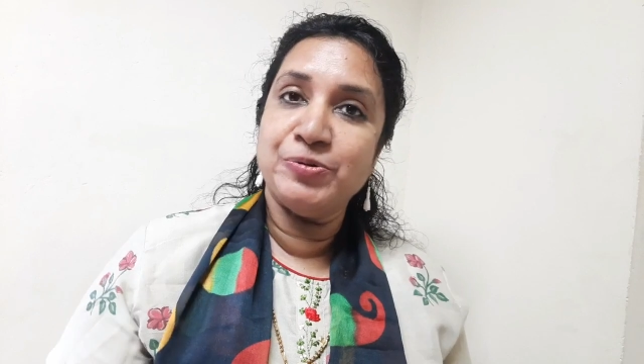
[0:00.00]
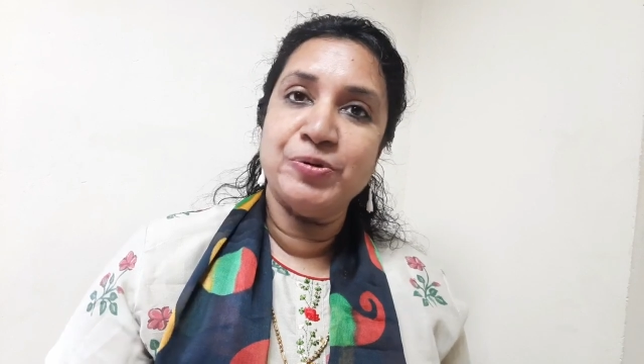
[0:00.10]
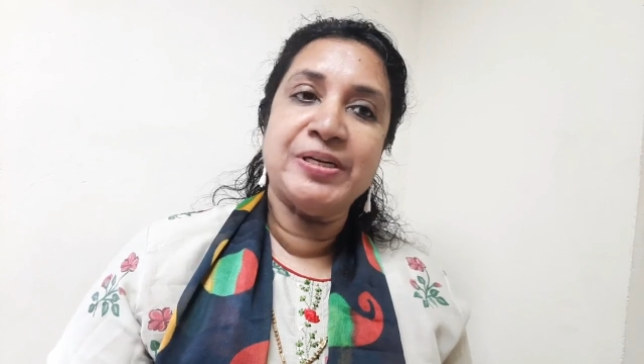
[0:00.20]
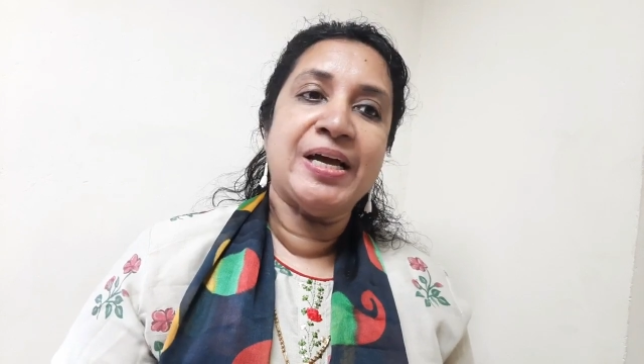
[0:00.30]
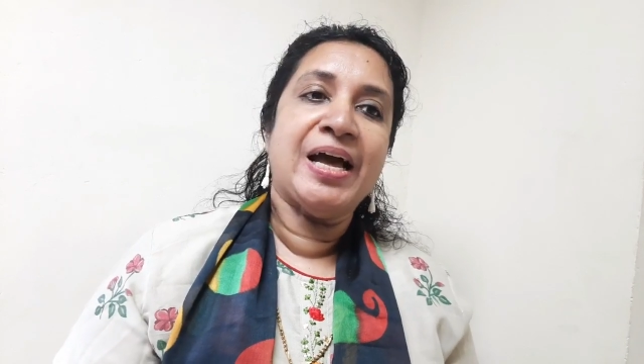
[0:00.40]

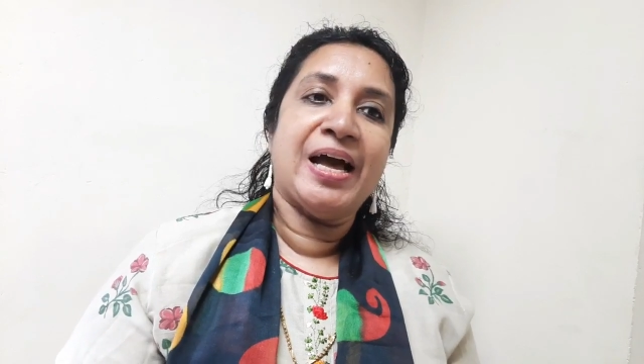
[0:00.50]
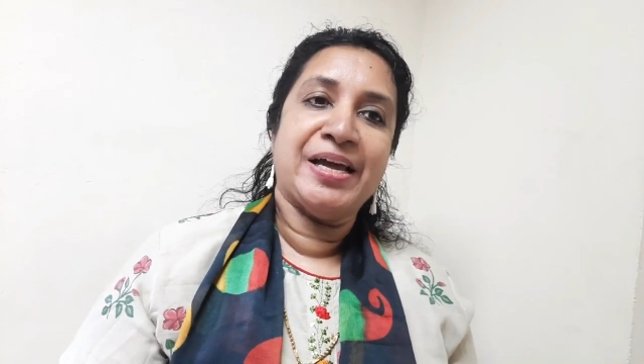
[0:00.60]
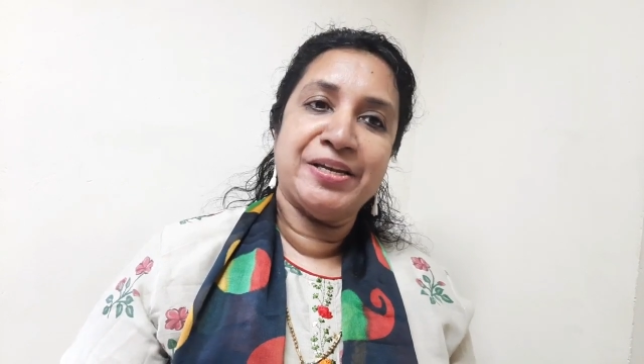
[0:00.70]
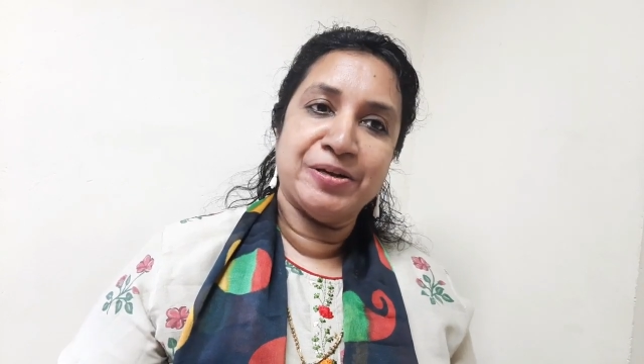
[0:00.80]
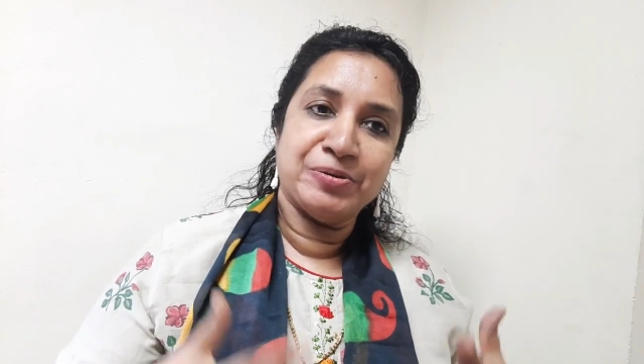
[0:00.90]
good
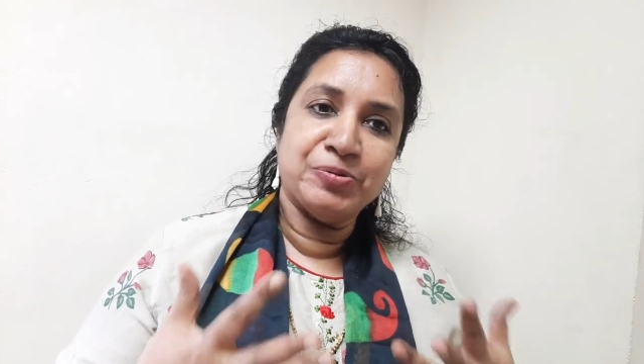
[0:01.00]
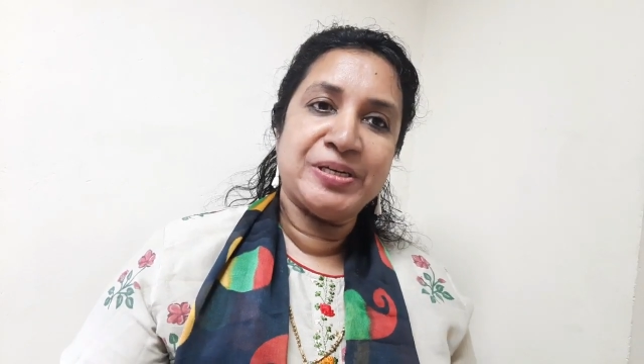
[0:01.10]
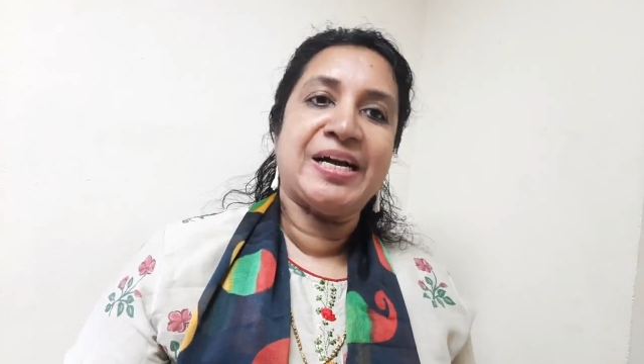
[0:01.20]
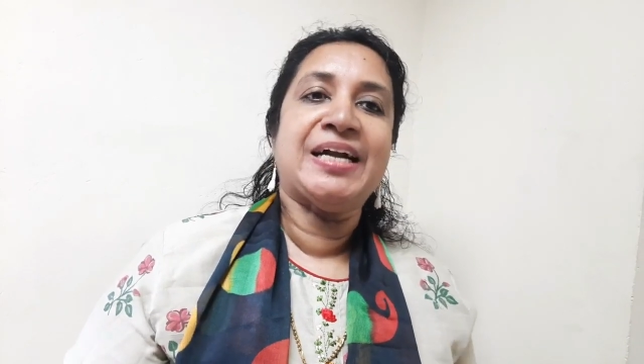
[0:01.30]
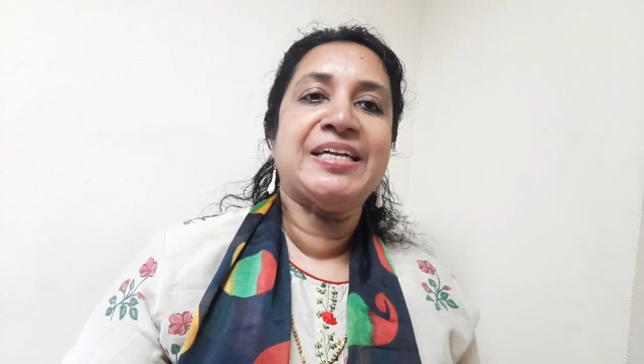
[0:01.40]
and uh,
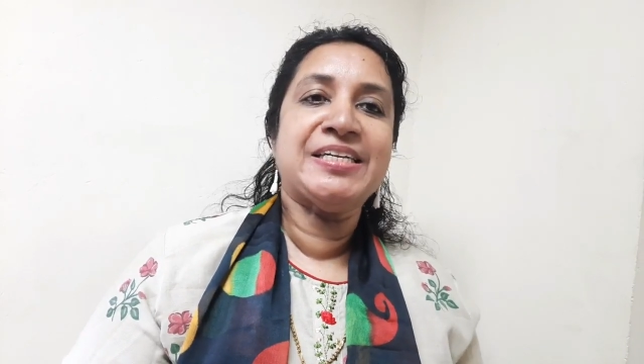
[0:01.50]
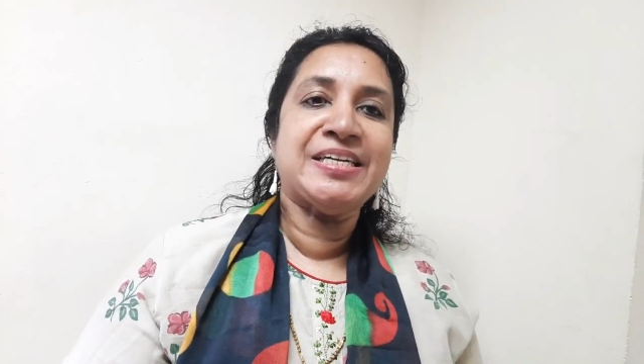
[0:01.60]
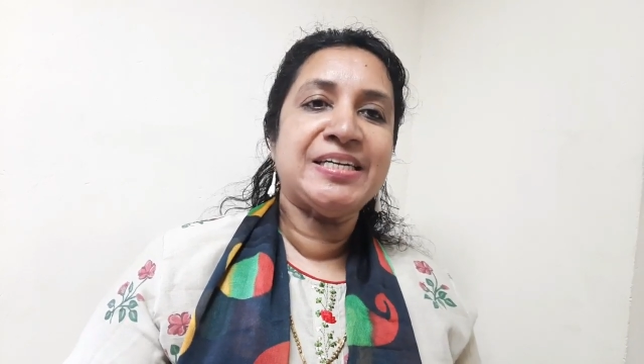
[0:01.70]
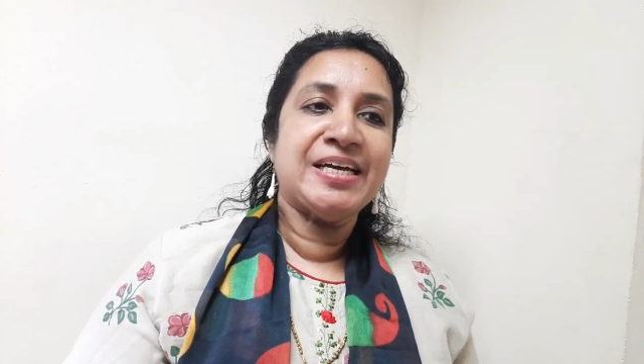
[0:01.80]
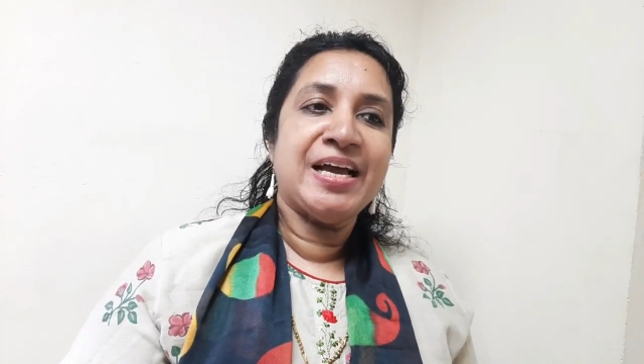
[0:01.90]
good
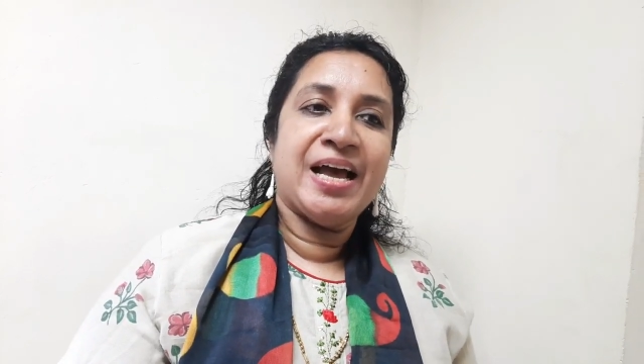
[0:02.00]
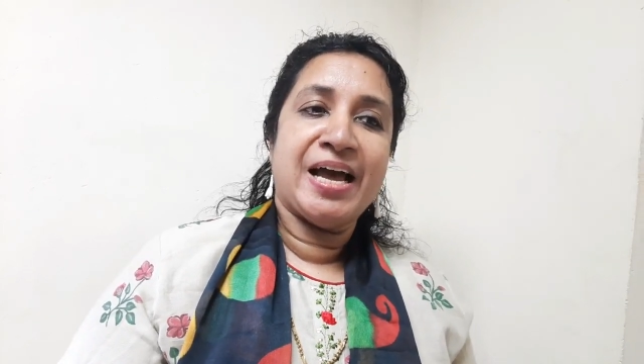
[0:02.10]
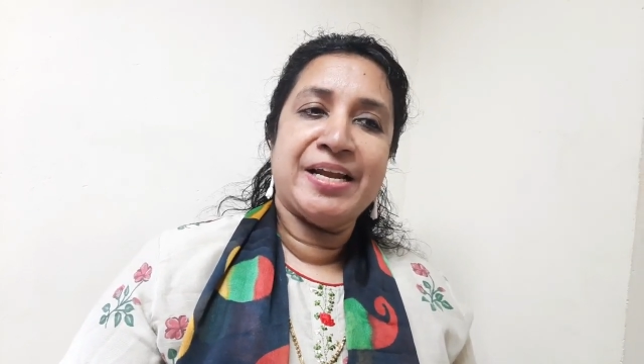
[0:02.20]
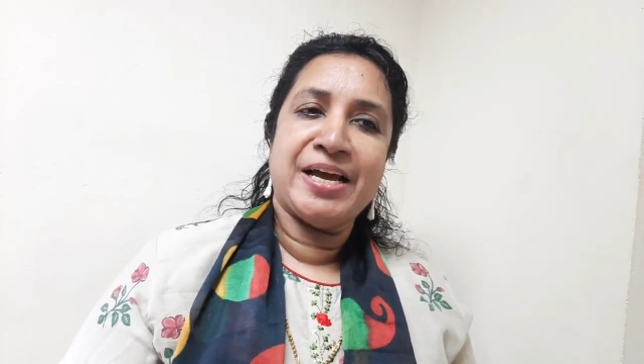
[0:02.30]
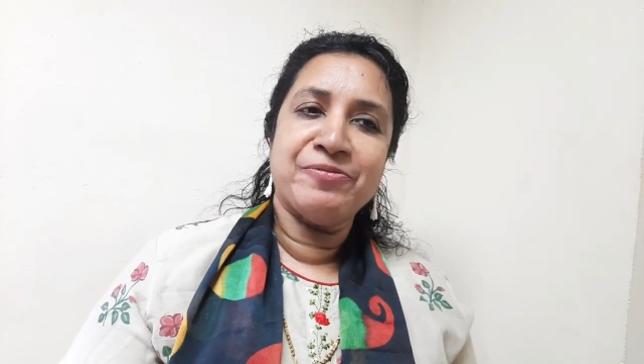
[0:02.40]
contented
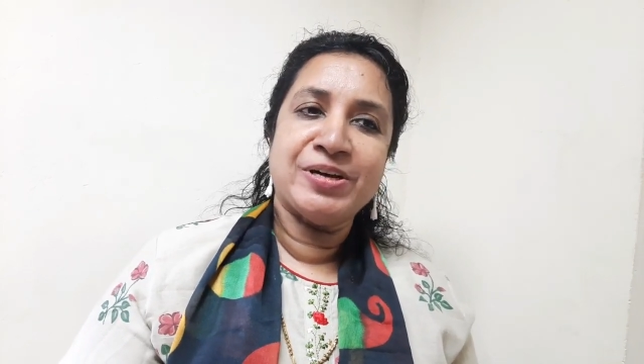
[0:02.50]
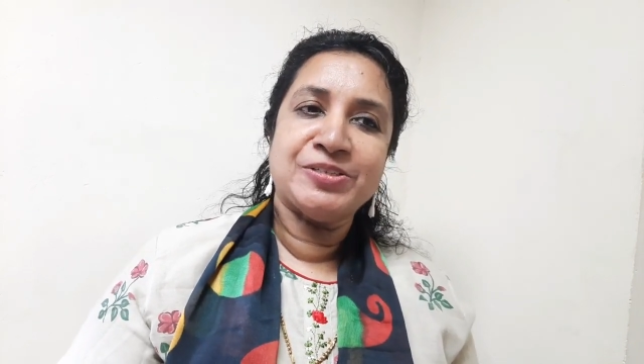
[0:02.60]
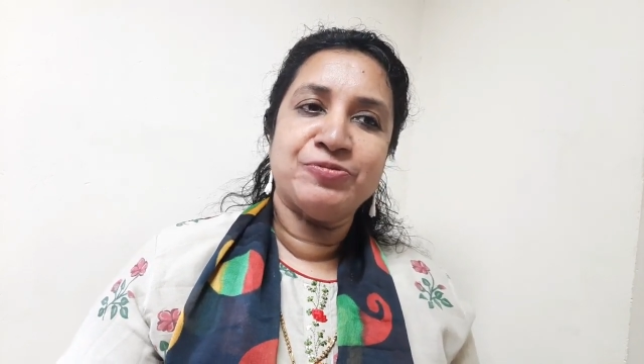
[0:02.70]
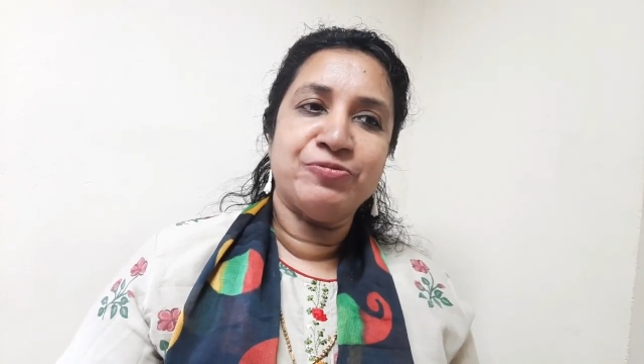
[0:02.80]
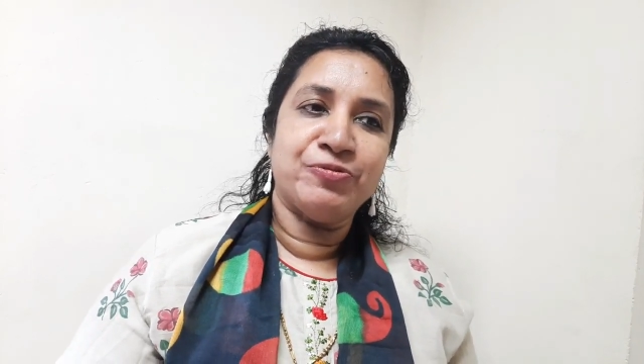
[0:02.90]
and I was